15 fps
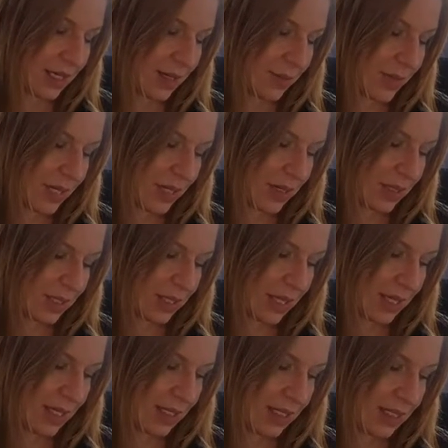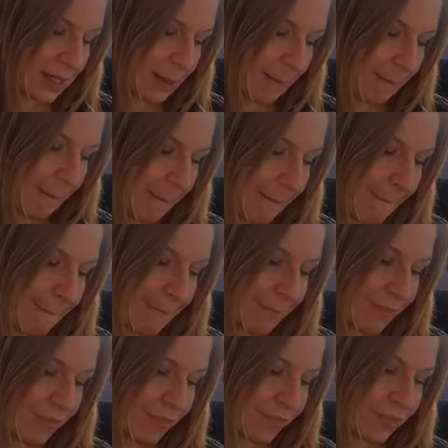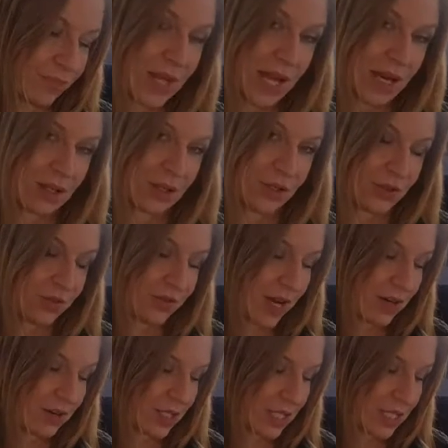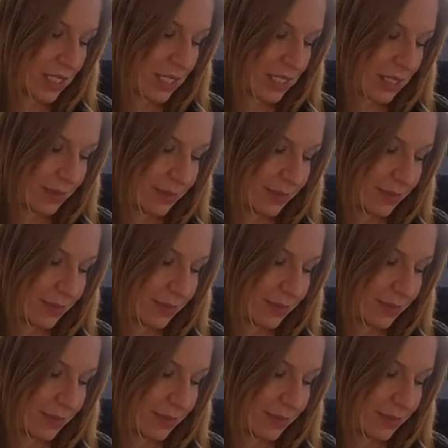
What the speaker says: and parasites. That includes viruses.